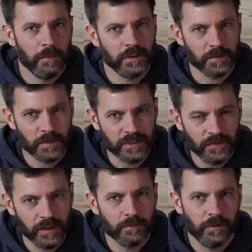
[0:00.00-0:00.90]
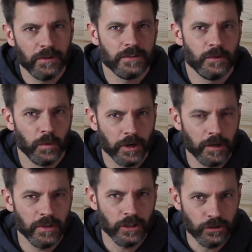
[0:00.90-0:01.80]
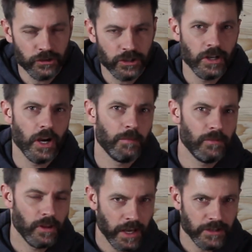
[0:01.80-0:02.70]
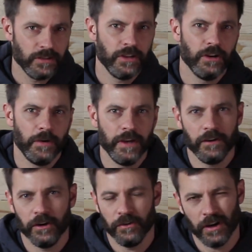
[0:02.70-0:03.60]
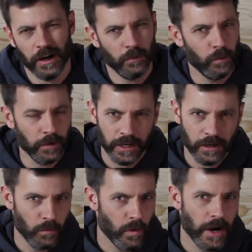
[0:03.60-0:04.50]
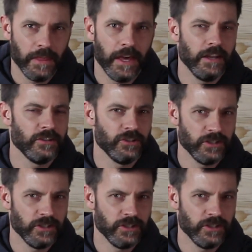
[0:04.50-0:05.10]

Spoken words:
but the specific components that we're going to be using apply to the Hero 8 and the Hero 9. We'll get into why that is in